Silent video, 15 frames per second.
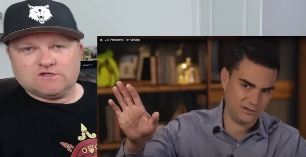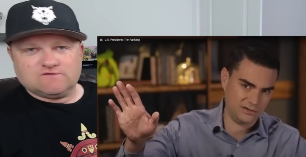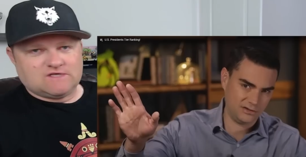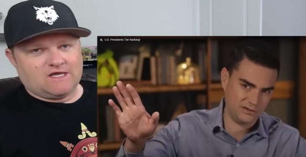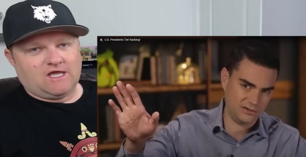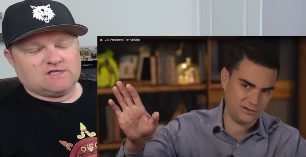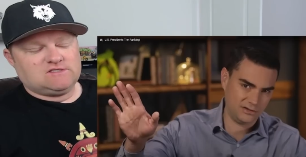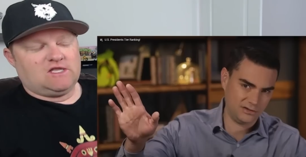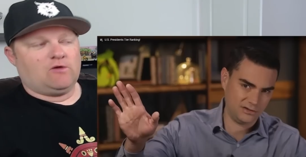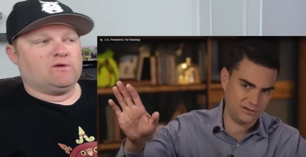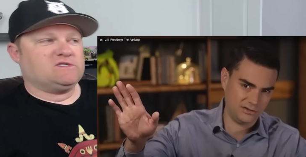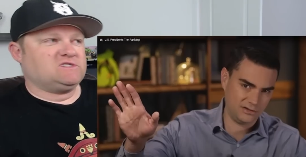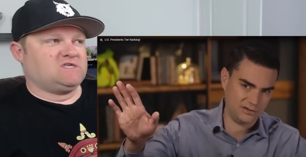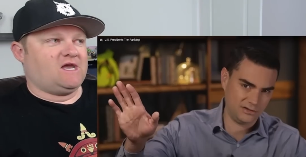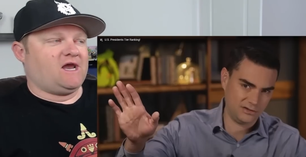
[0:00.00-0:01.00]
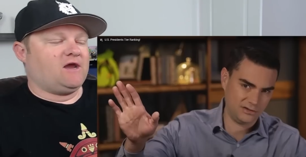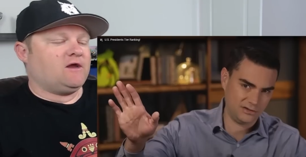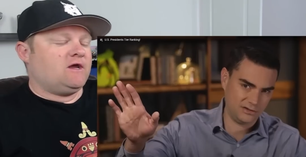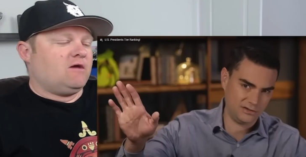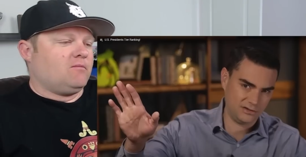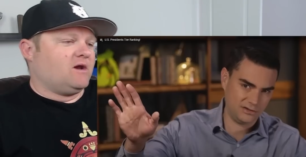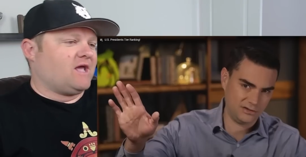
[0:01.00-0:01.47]
Speaker 1: I guess they would say.
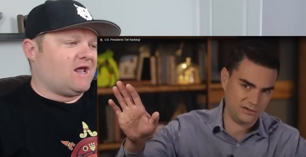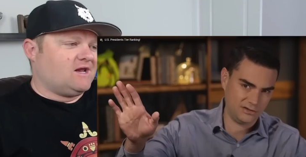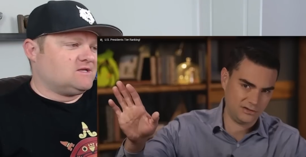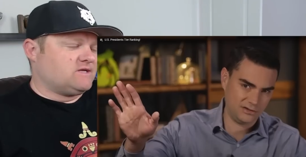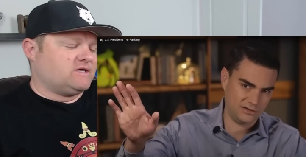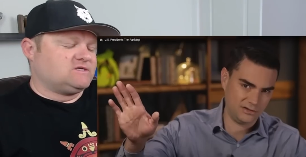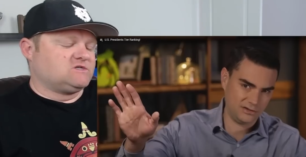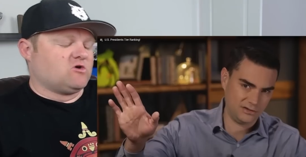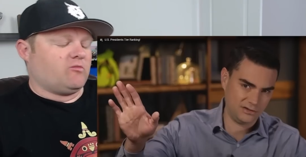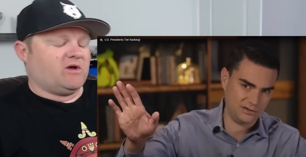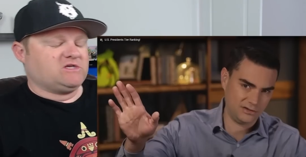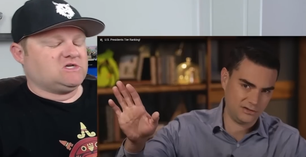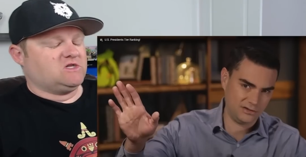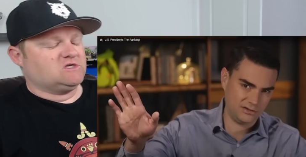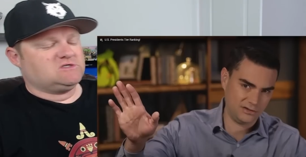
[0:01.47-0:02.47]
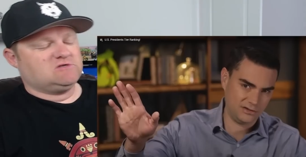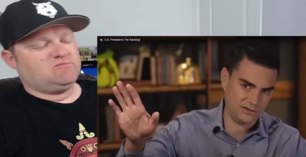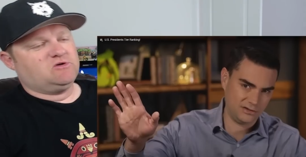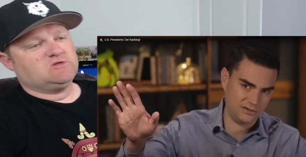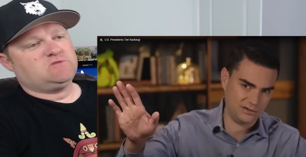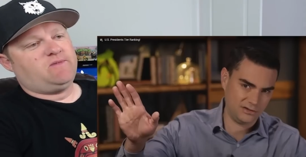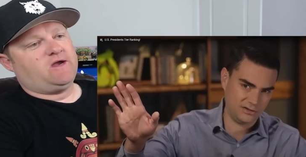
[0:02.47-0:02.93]
But again, so much of this is
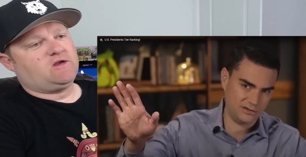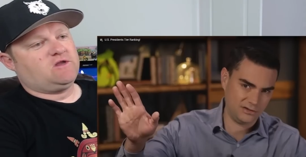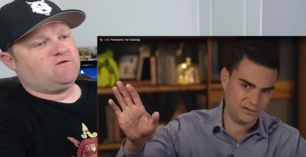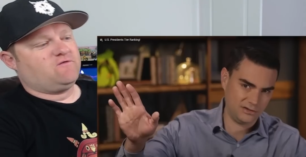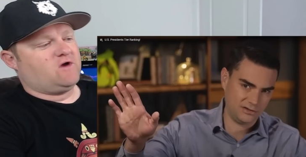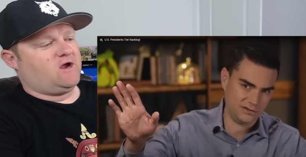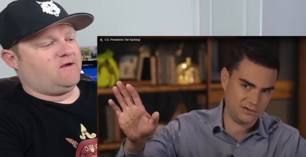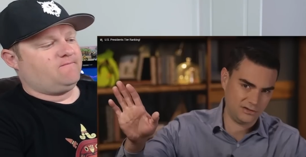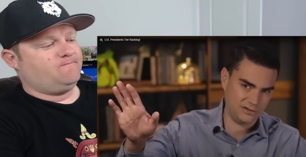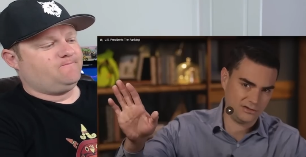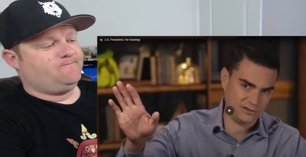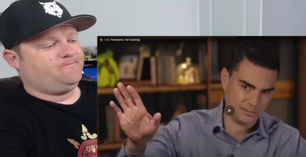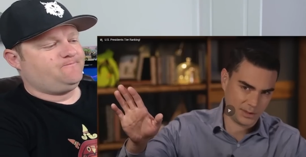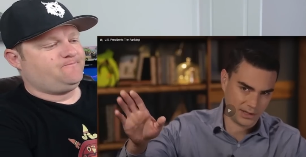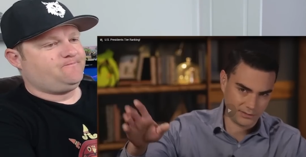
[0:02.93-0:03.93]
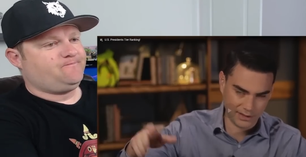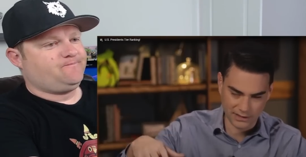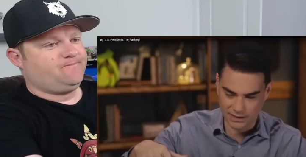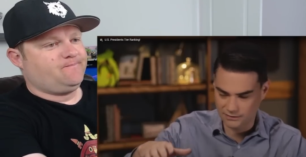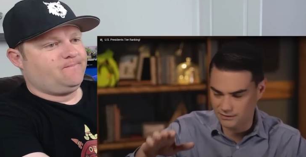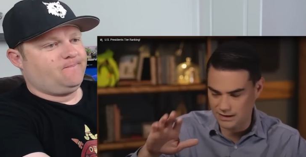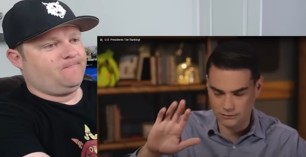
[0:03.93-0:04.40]
perspective, right? Easy part,
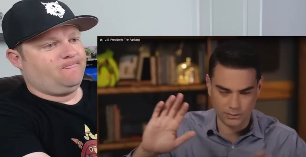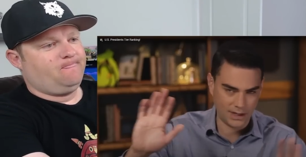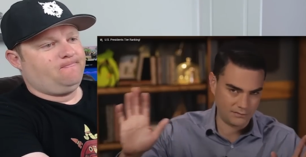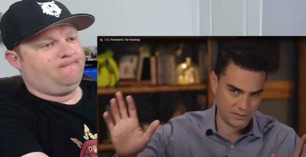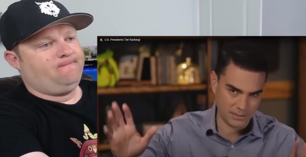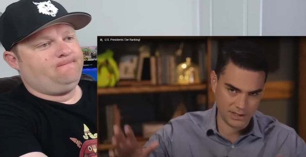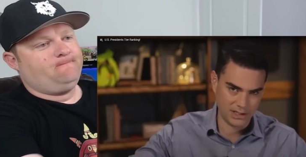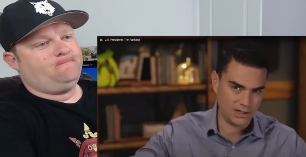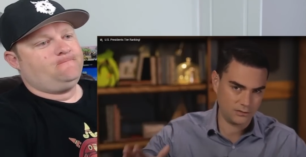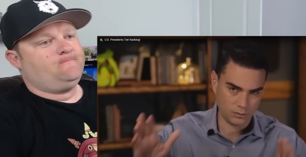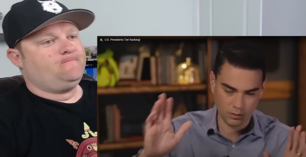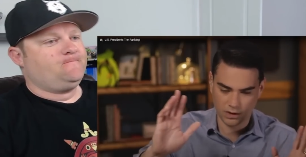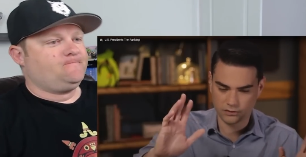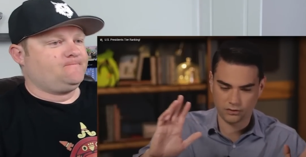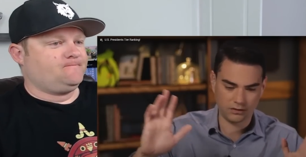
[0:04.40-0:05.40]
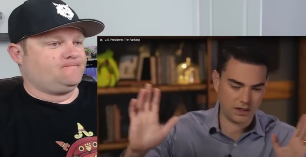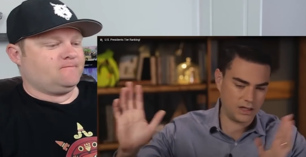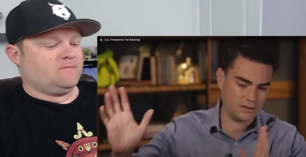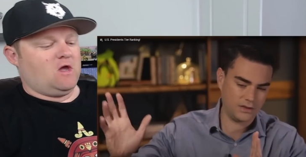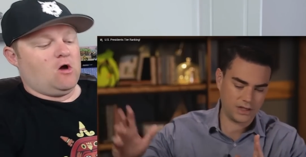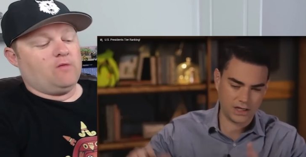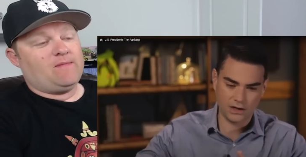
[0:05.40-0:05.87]
Speaker 2: right? That's what everybody does.
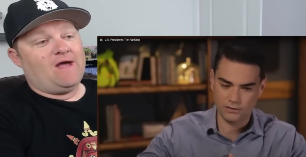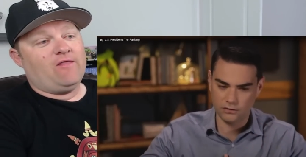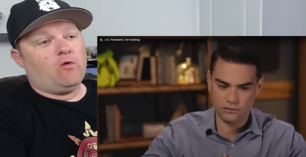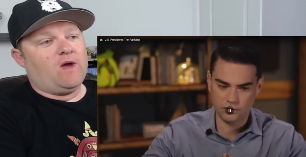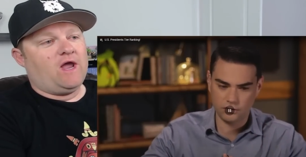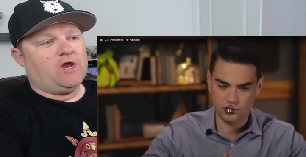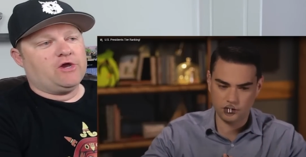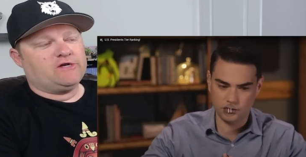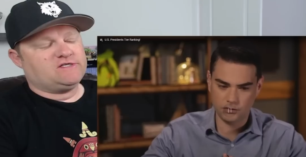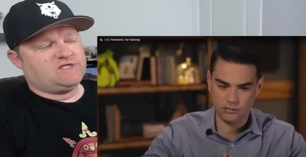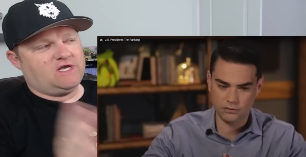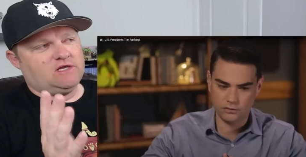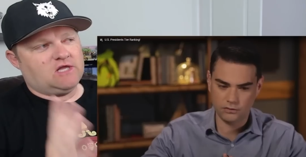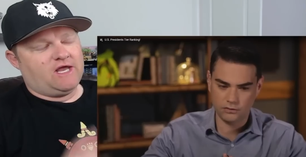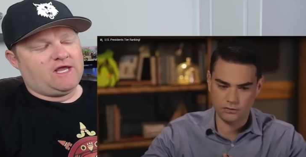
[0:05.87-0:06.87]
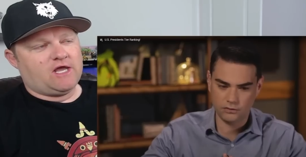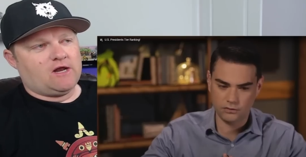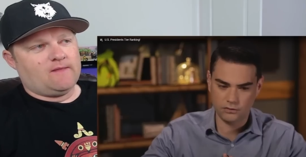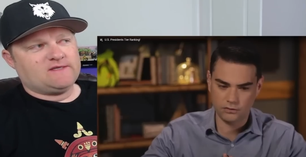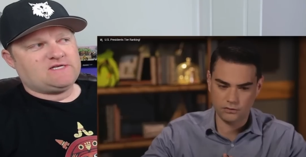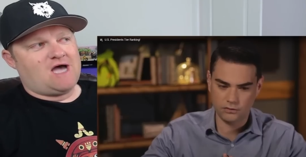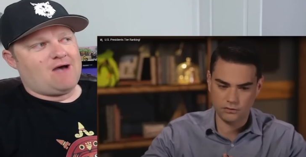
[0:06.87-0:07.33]
Washington
Speaker 1: and Lincoln. By the way, you're going to see Lincoln
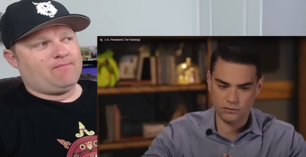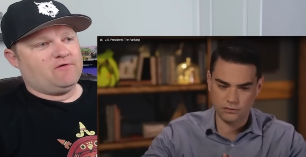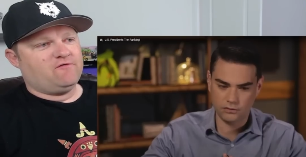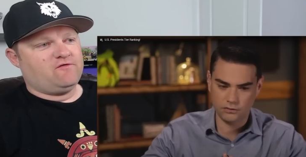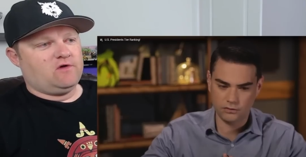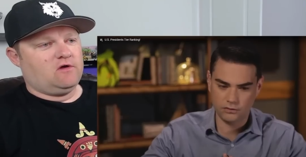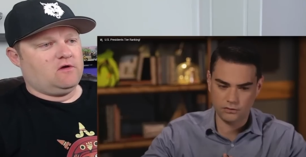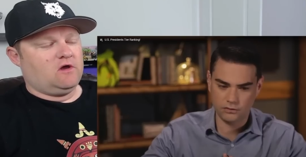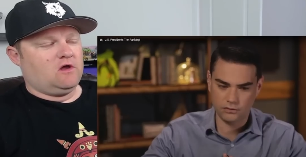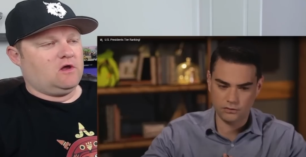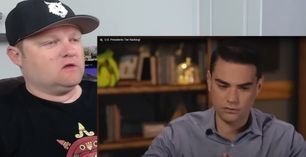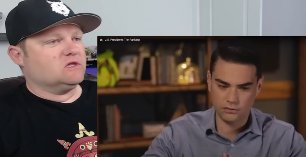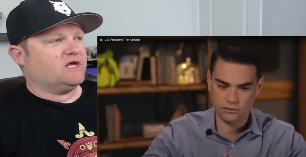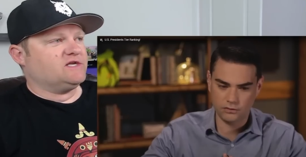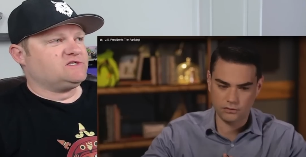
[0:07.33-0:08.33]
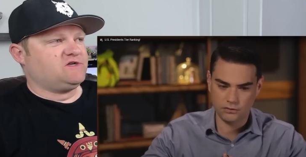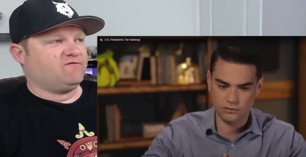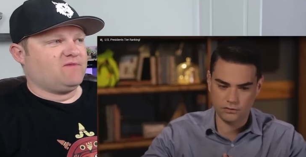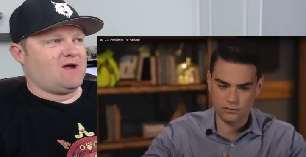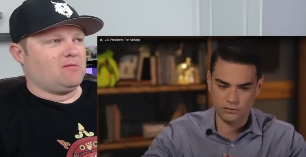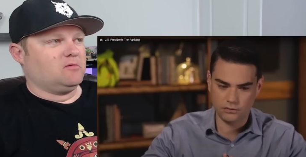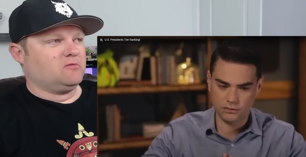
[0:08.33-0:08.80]
at the top of a list of
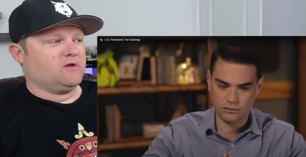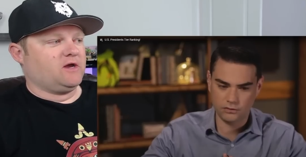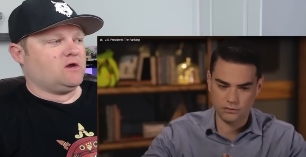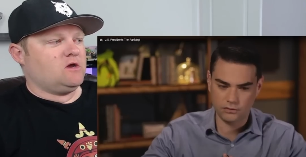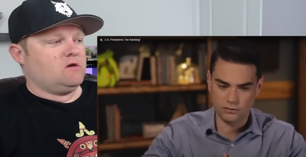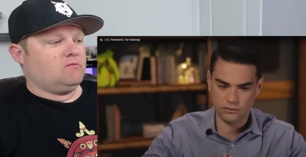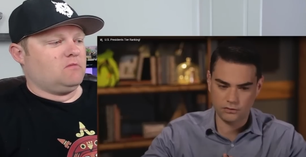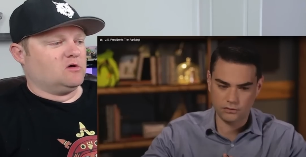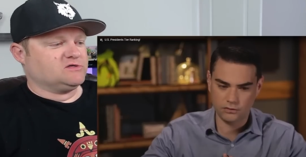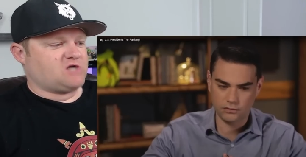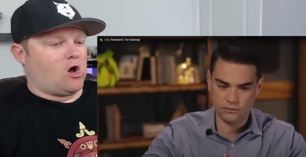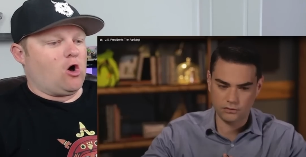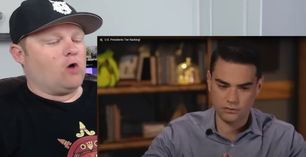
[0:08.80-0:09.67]
probably most all